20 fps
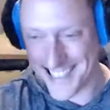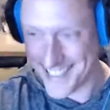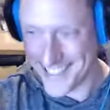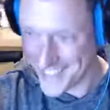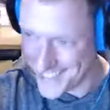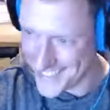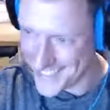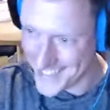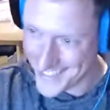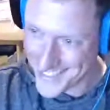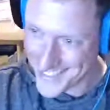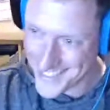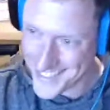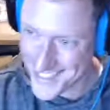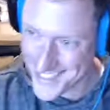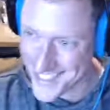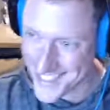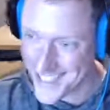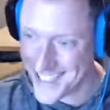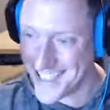we're on the
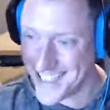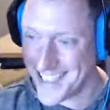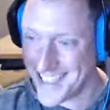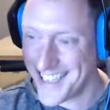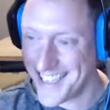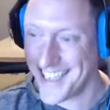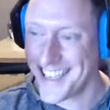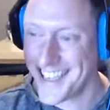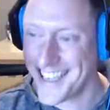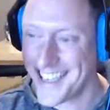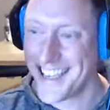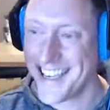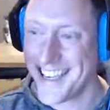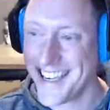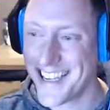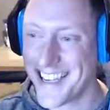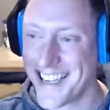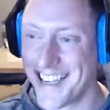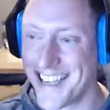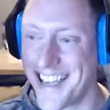wrong CPP for a rant
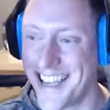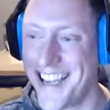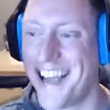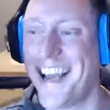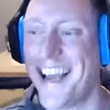like that.